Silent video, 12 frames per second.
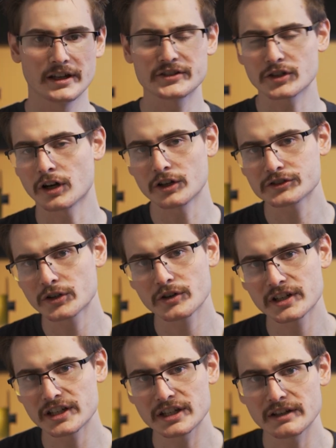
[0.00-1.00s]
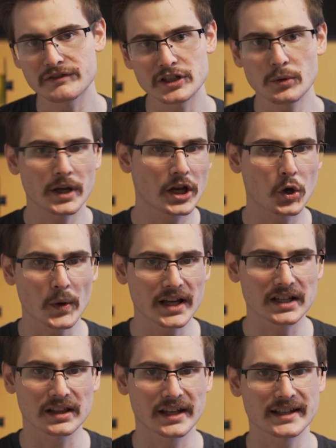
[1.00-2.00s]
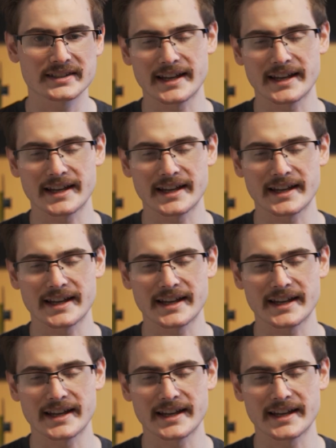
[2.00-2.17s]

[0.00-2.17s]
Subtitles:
It's also going to give you a quick glance